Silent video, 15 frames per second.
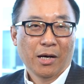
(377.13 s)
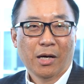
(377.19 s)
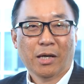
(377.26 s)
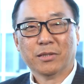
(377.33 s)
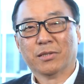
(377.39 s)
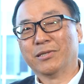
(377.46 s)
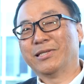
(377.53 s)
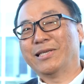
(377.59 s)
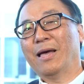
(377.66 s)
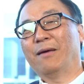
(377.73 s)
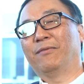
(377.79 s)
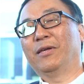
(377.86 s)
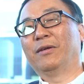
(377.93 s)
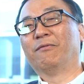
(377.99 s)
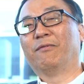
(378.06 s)
As a
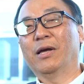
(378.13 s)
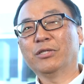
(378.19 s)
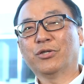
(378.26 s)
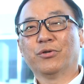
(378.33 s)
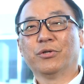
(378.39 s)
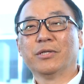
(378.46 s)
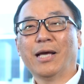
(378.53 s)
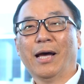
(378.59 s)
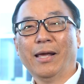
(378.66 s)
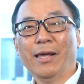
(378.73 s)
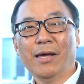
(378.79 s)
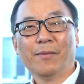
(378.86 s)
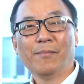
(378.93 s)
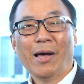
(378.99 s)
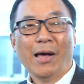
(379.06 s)
savvy investor as I
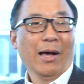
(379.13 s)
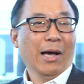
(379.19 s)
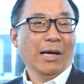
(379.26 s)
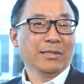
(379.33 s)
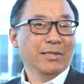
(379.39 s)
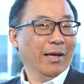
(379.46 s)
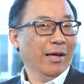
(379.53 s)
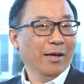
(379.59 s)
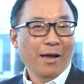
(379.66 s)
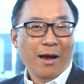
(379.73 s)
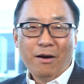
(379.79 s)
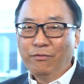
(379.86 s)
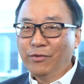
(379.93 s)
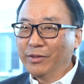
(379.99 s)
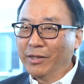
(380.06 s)
am, I say, hey,
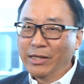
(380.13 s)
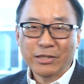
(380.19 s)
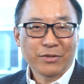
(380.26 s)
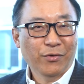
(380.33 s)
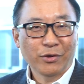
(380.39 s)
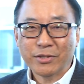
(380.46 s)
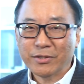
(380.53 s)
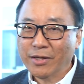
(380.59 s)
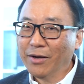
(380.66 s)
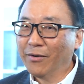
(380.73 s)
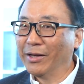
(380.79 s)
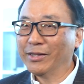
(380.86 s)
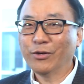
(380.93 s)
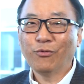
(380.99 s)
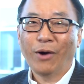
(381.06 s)
everything is for sale
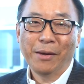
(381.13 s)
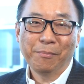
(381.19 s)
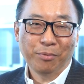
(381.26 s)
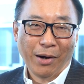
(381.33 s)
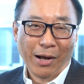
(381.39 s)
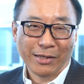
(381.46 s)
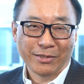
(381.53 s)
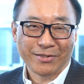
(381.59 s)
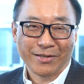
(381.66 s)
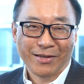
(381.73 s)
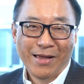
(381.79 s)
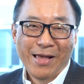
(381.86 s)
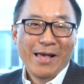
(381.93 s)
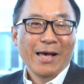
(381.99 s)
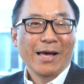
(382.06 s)
at the right price.
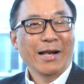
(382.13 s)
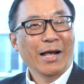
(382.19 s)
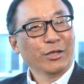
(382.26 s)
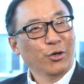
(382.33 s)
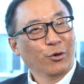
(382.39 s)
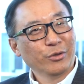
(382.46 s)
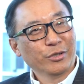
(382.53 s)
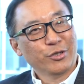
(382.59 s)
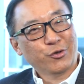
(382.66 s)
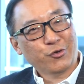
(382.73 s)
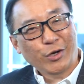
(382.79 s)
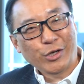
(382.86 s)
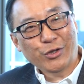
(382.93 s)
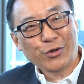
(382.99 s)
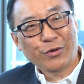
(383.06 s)
And I told the
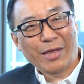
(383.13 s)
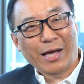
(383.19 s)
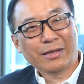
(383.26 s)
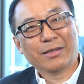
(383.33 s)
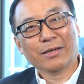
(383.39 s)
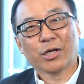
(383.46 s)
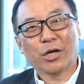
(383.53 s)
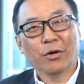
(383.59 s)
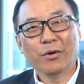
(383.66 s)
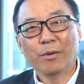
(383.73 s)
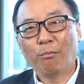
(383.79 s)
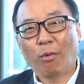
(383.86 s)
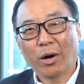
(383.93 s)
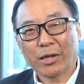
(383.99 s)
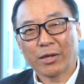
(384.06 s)
stranger that the current
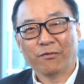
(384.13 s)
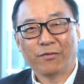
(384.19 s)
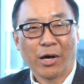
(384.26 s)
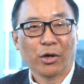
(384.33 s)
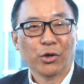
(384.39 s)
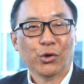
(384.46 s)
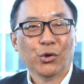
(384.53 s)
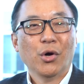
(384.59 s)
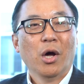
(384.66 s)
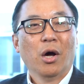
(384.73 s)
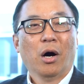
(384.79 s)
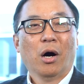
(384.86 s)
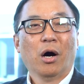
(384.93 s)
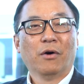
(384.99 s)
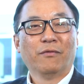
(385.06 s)
market value
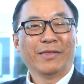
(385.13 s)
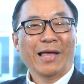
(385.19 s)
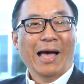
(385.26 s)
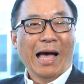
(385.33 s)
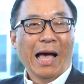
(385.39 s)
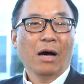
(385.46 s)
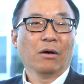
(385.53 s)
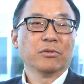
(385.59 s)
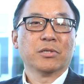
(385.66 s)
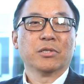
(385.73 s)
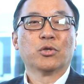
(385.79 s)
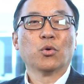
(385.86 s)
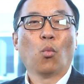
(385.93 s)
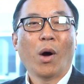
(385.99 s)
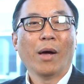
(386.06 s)
of that house
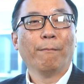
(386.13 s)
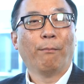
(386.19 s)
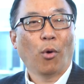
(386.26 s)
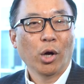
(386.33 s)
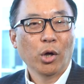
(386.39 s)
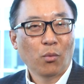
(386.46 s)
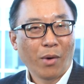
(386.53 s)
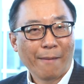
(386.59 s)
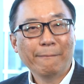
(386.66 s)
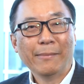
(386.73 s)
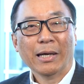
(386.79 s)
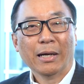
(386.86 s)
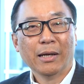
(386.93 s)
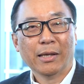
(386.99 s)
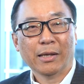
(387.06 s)
is $1.1
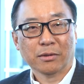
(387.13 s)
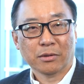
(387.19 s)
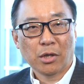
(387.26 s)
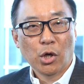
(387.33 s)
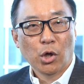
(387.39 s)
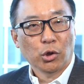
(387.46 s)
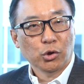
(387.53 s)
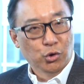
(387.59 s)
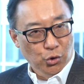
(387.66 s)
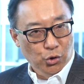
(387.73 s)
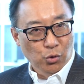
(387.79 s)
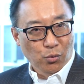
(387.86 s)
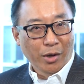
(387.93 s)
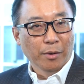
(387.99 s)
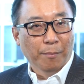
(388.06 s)
million. Do
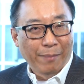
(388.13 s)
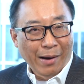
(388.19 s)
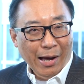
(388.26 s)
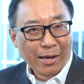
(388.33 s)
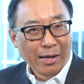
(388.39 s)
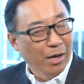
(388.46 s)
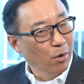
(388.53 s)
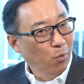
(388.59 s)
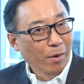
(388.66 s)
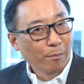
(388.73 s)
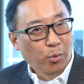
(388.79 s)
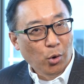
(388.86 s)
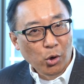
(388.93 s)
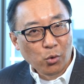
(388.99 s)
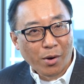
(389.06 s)
you want to buy at
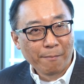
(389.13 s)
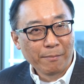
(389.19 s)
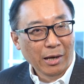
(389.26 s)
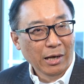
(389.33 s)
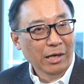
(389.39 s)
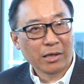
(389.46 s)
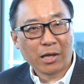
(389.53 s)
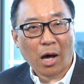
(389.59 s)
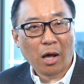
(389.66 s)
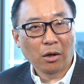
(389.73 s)
$1.1 million?